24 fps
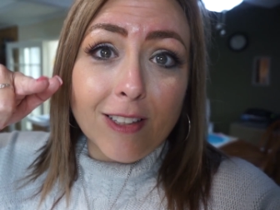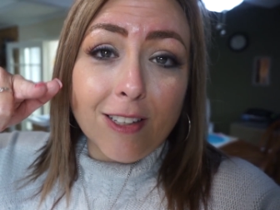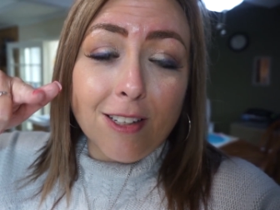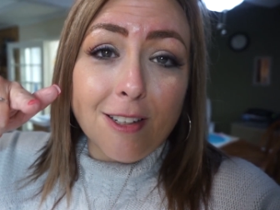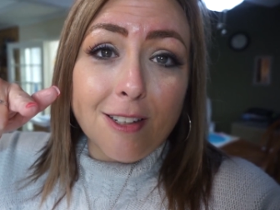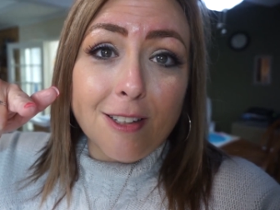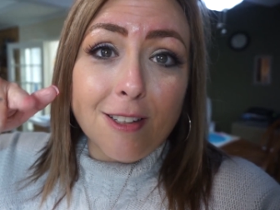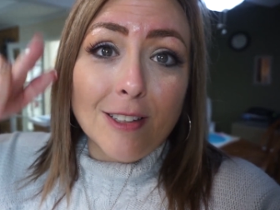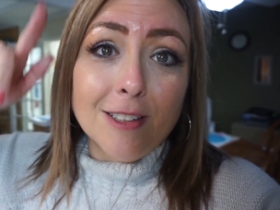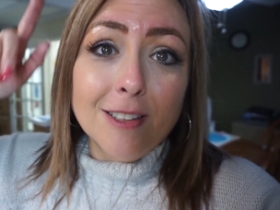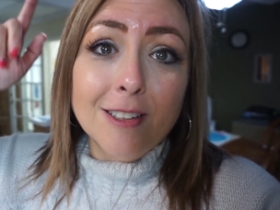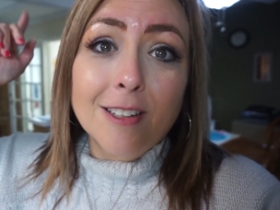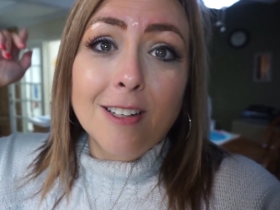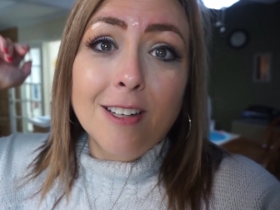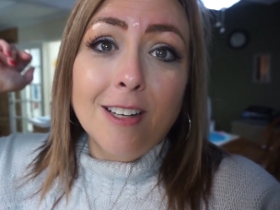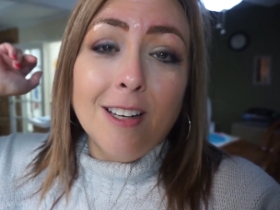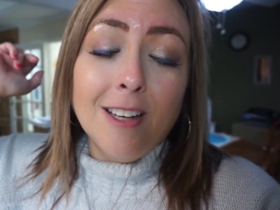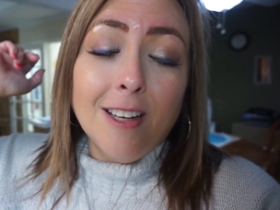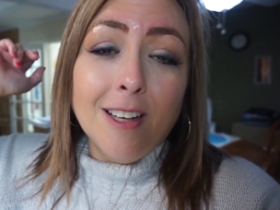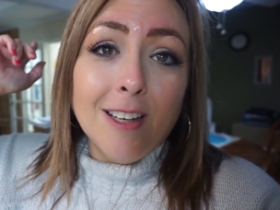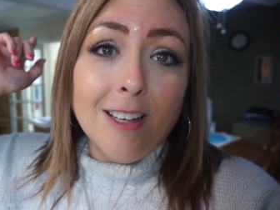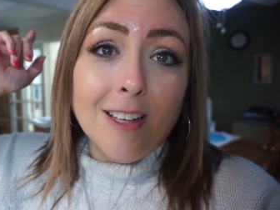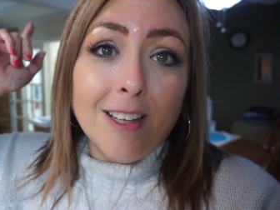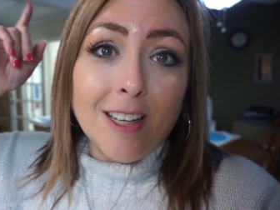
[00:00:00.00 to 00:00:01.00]
see her
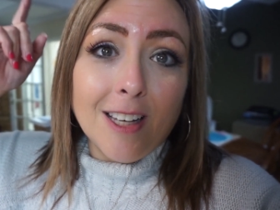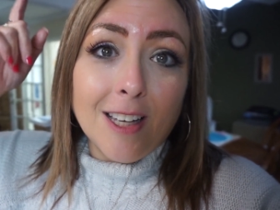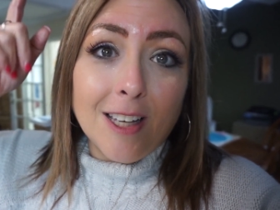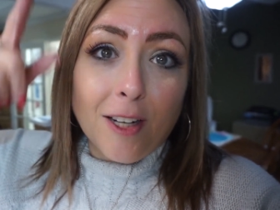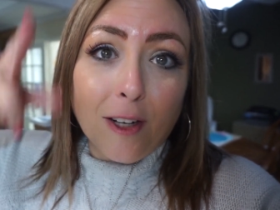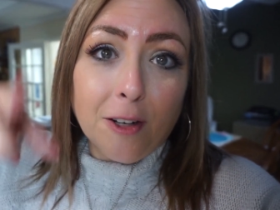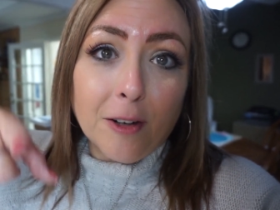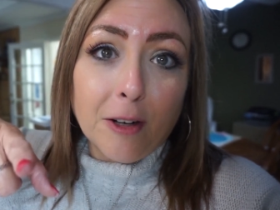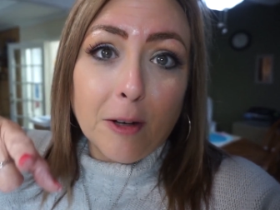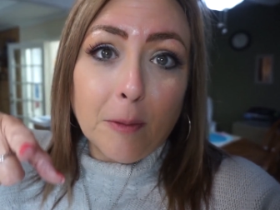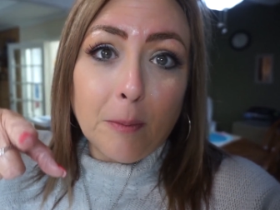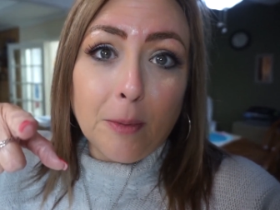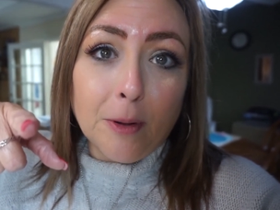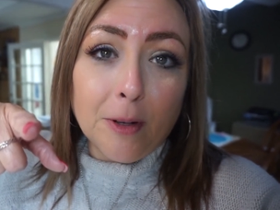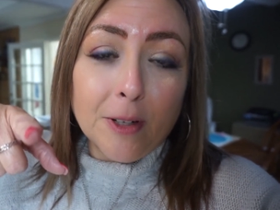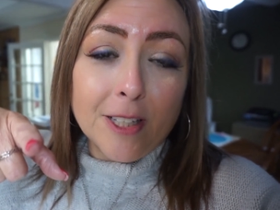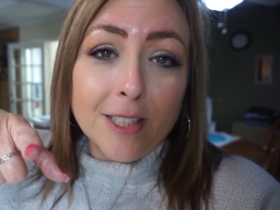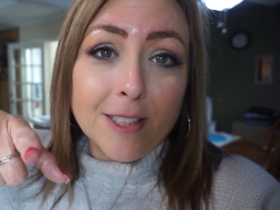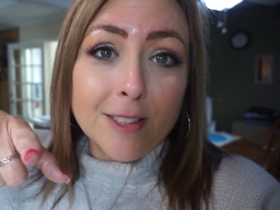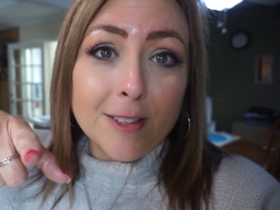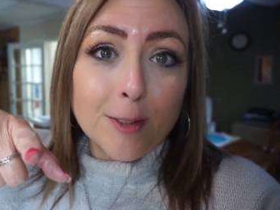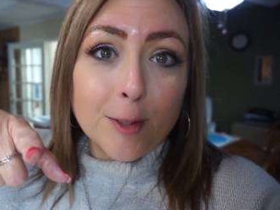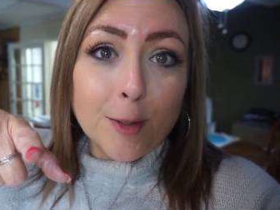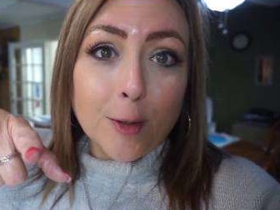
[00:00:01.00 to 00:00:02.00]
hit her up on
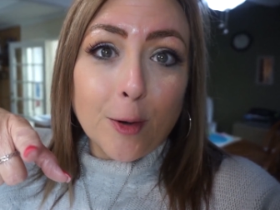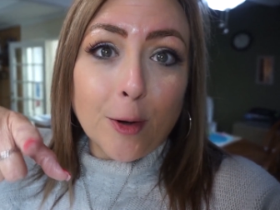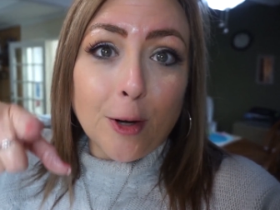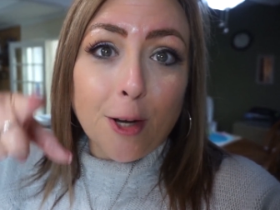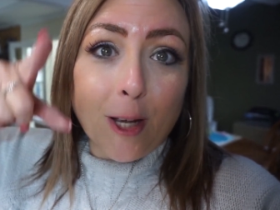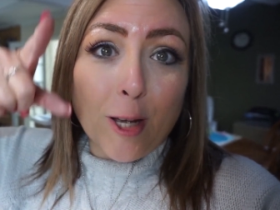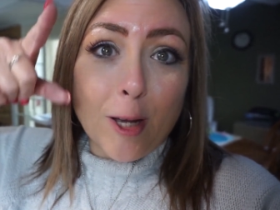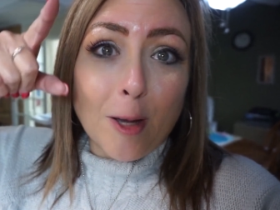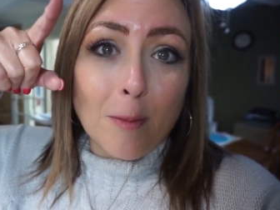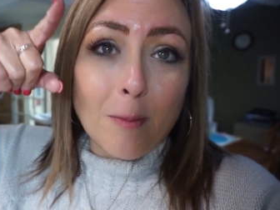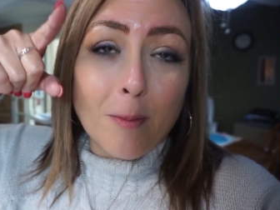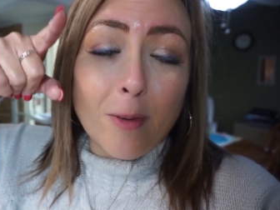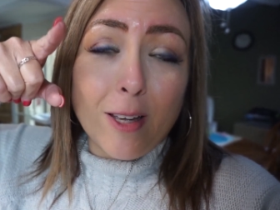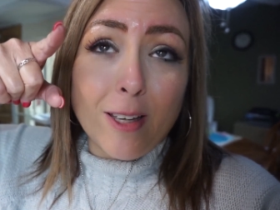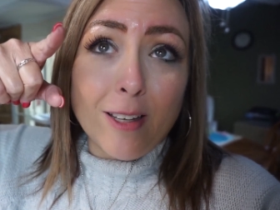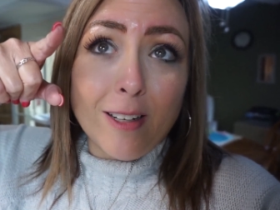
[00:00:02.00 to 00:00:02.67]
Instagram